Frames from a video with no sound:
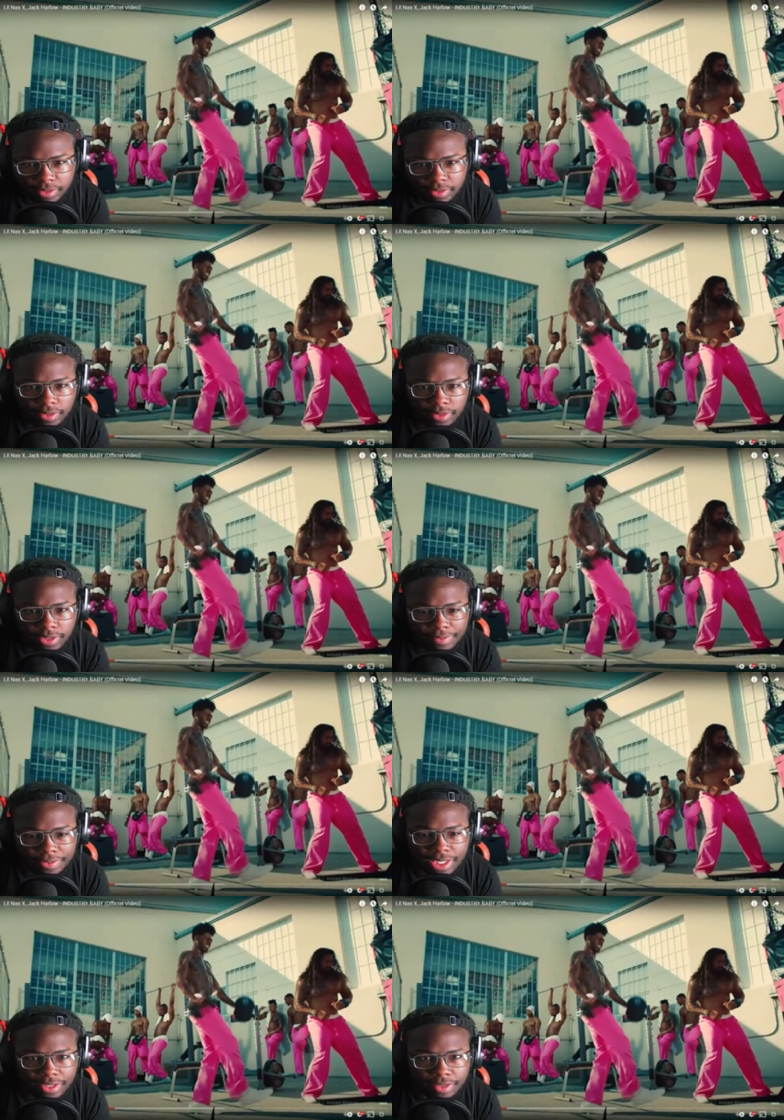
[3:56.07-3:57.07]
You
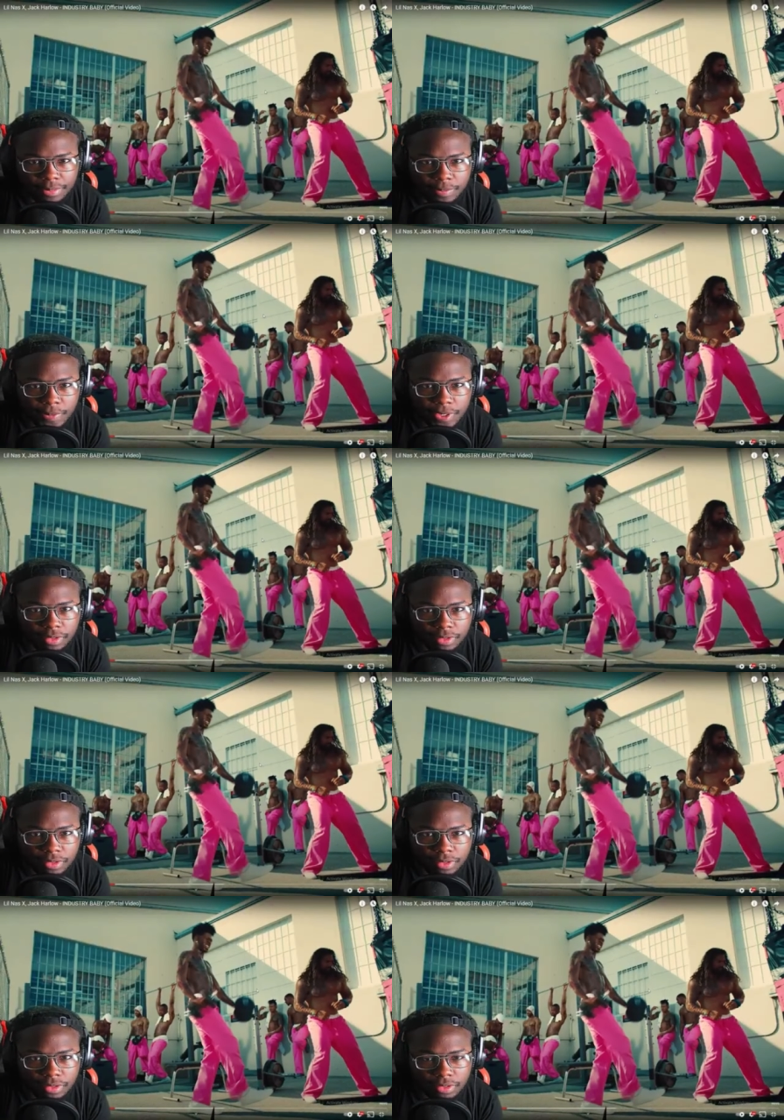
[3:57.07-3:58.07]
advertising the beats, bro?
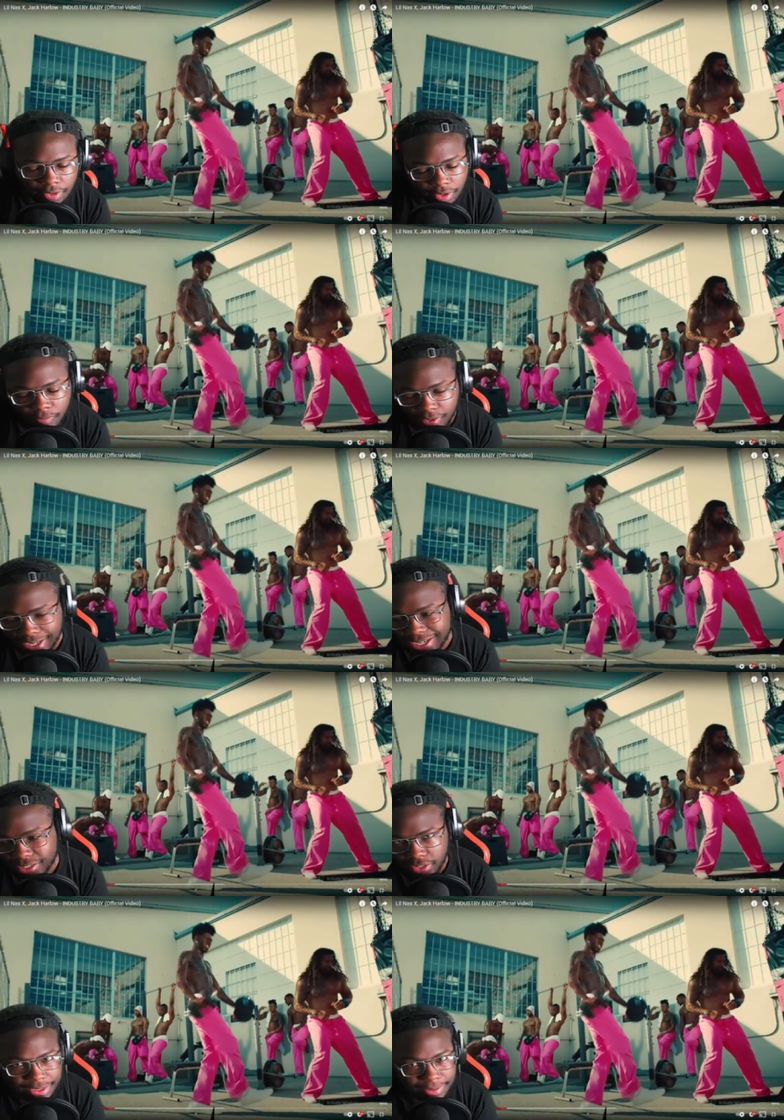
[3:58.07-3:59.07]
Okay, okay, I see. You. Get
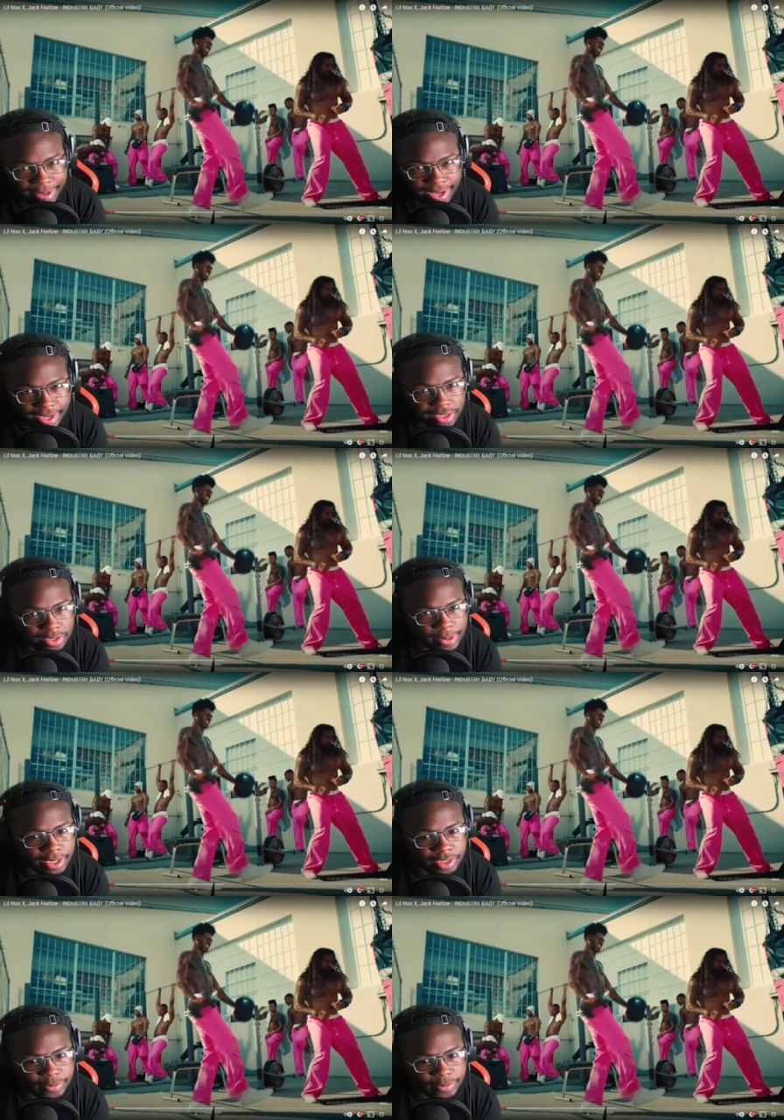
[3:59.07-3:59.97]
your bag, get your bag, get your bag.